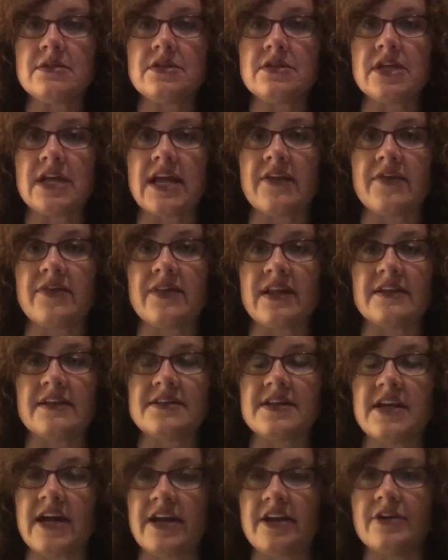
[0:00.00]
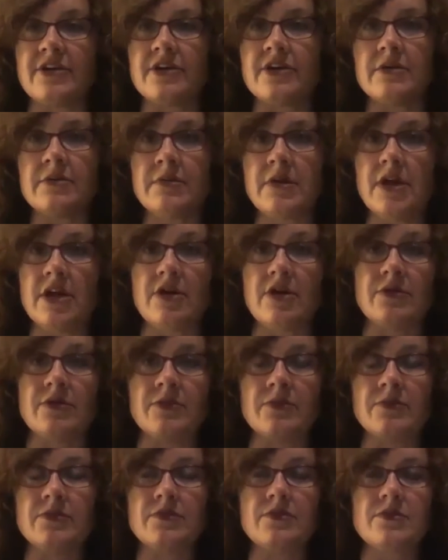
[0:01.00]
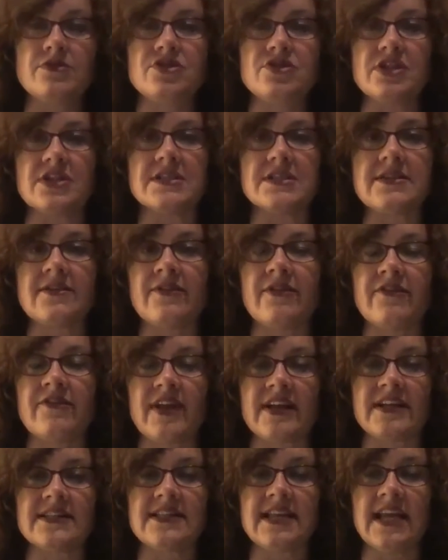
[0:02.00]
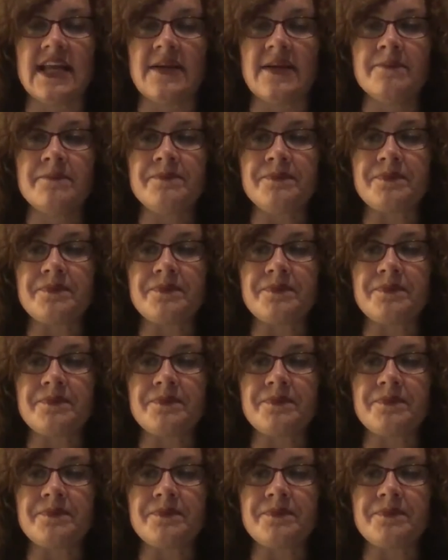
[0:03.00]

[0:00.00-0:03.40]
to get the entire gist of the vaccine.